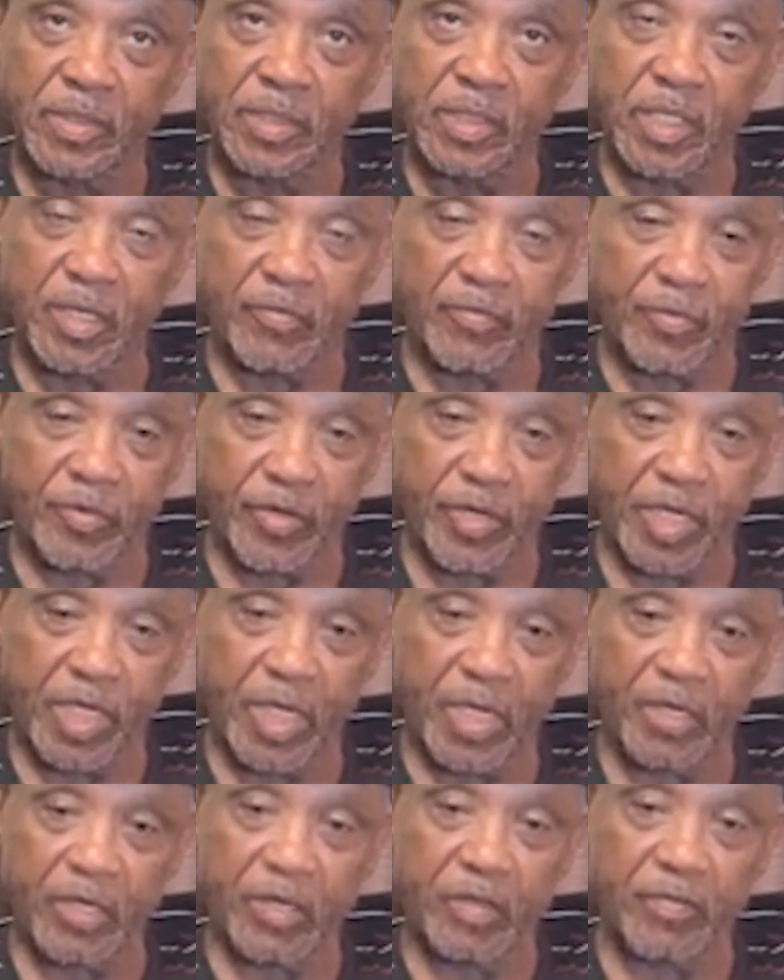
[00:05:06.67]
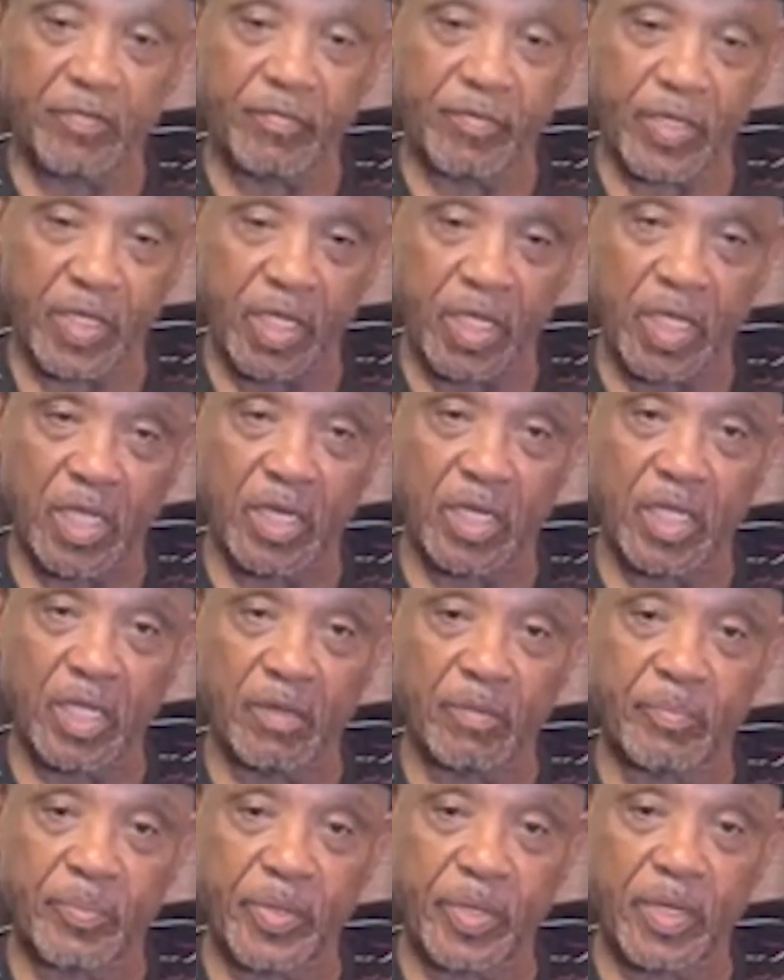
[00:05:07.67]
If you didn't, then
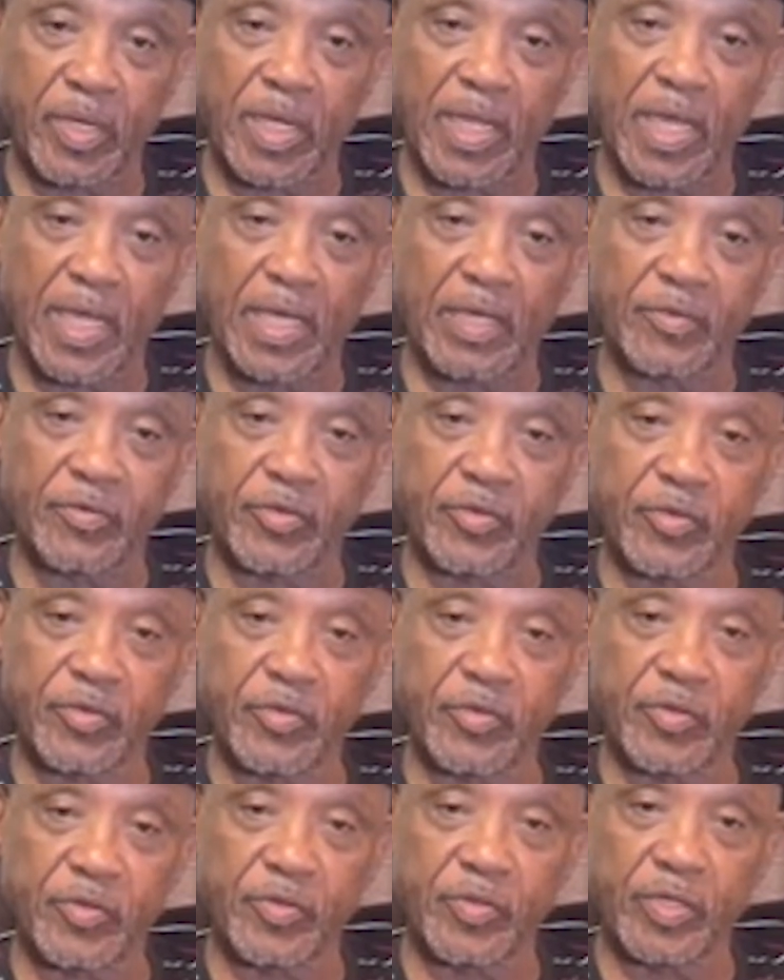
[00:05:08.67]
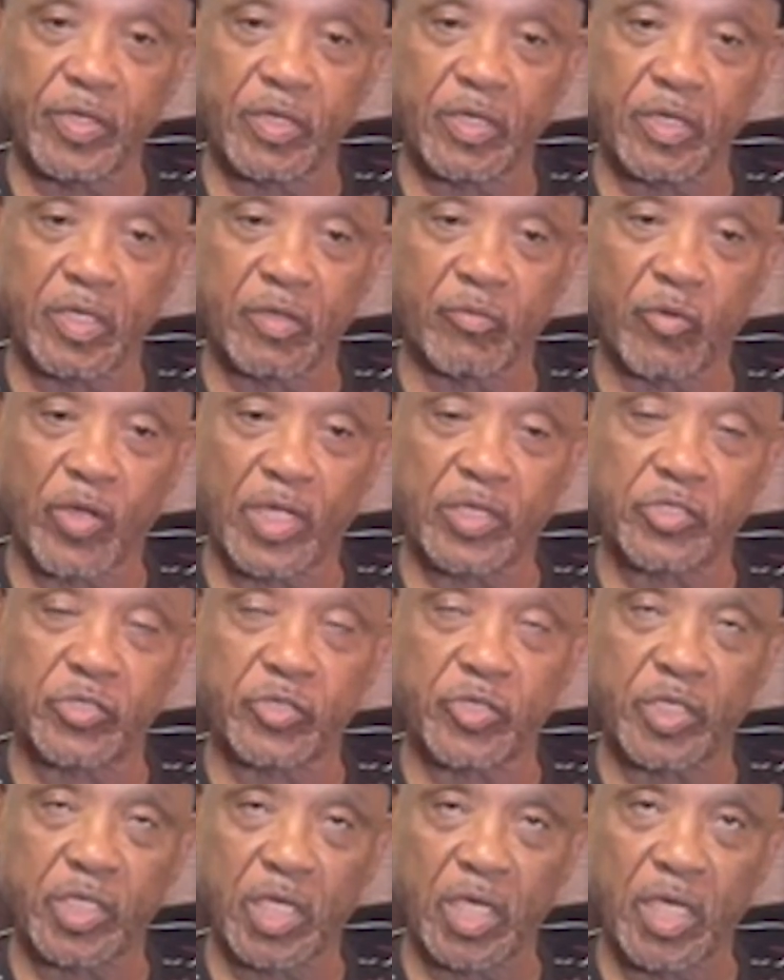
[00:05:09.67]
they'll penalize you. They'll write
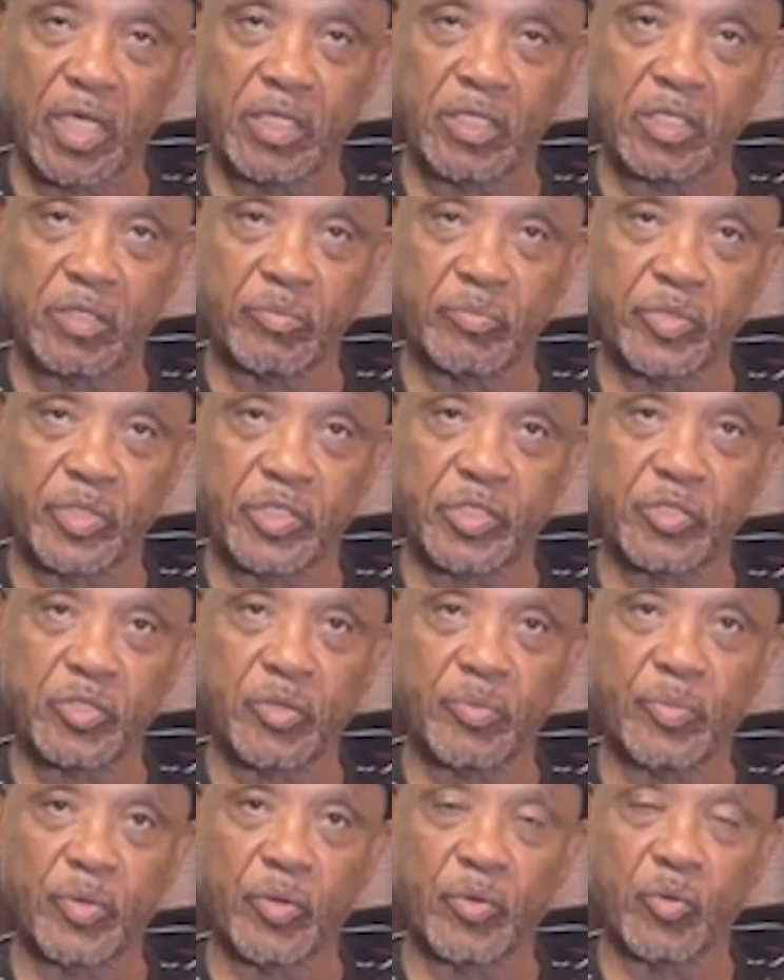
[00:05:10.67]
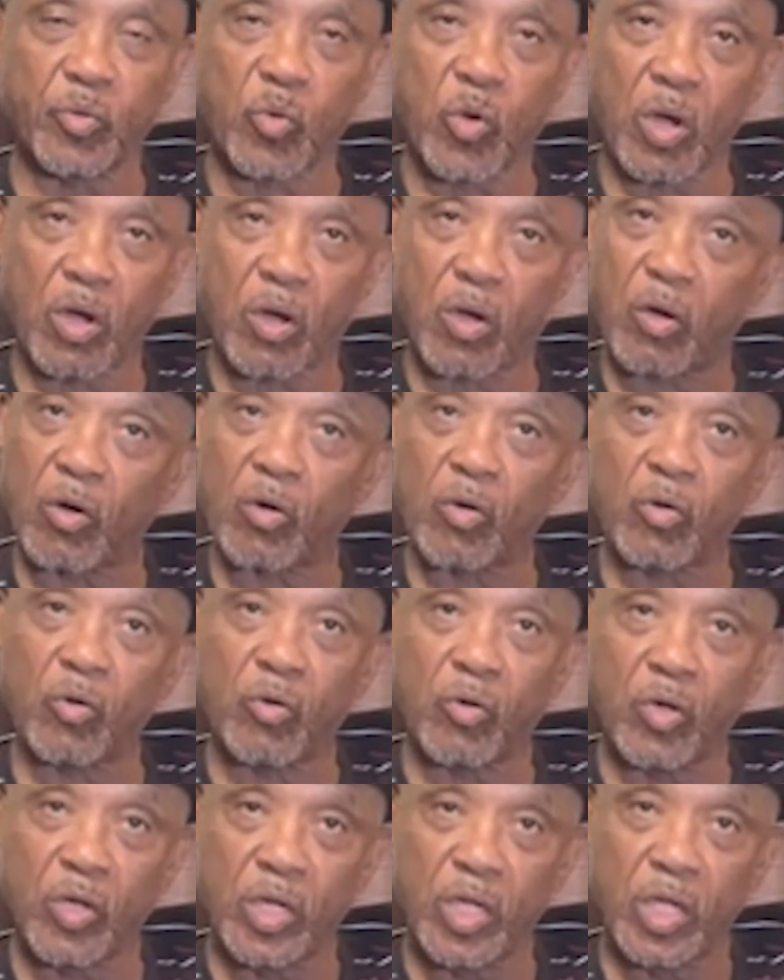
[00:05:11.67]
your case and put you up on the wall,
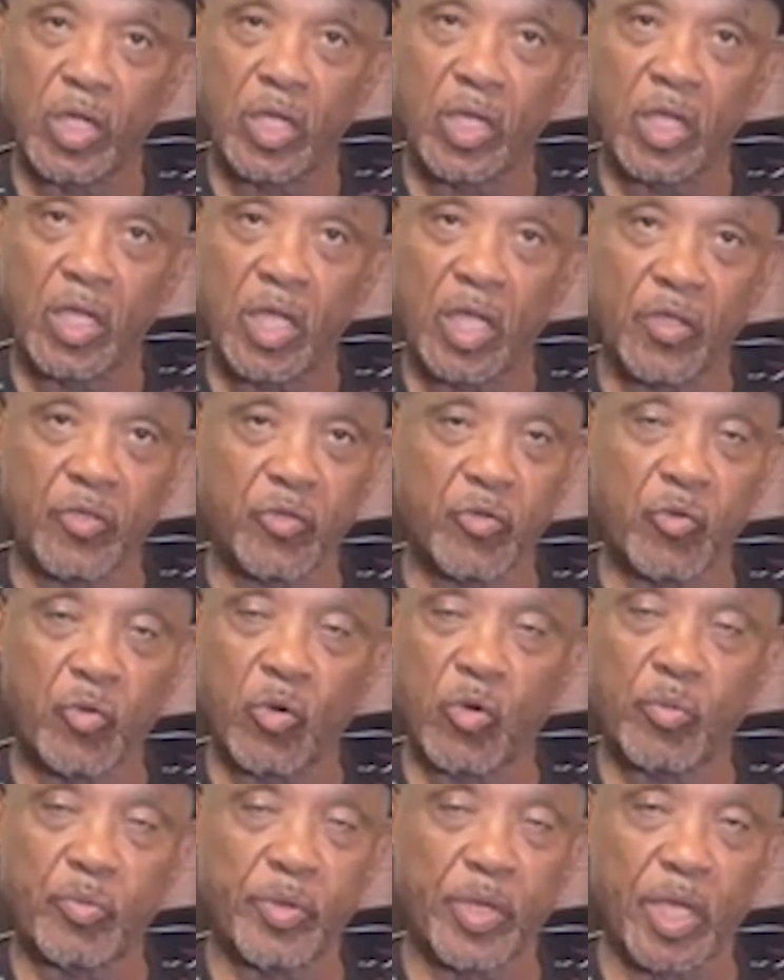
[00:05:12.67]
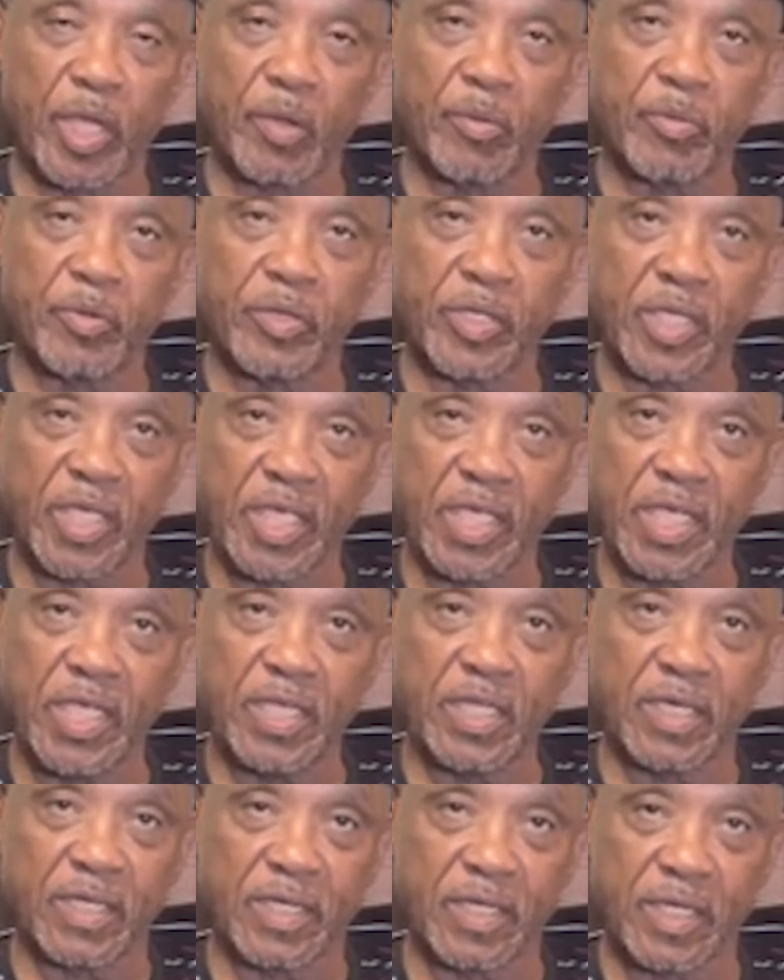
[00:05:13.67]
and you won't be able to
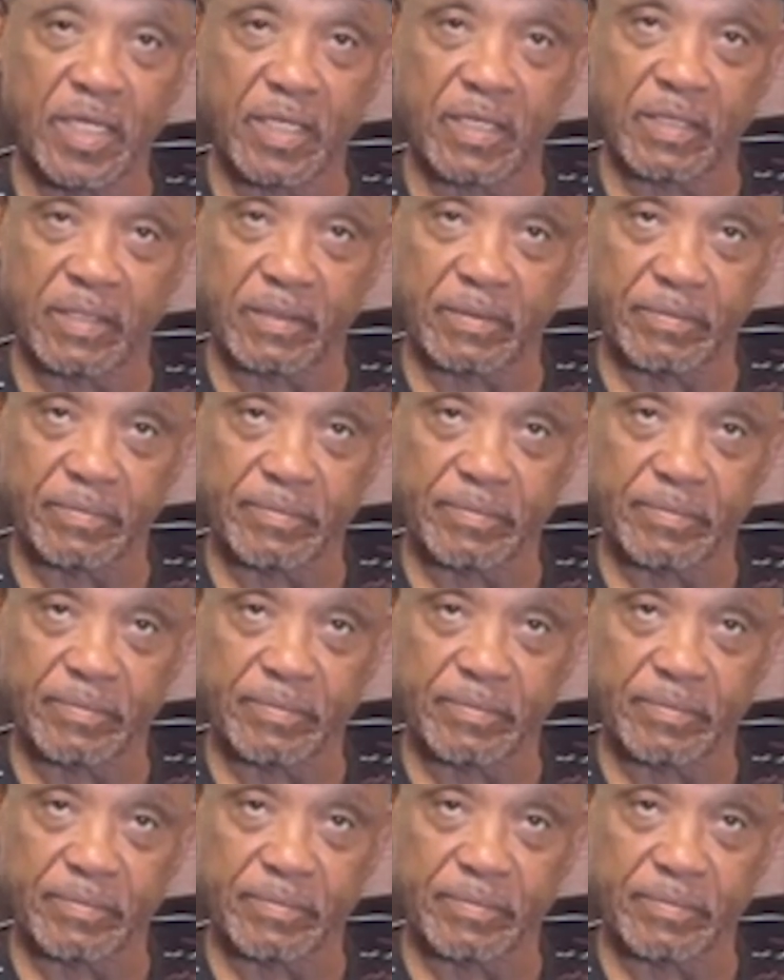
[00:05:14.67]
eat or nothing.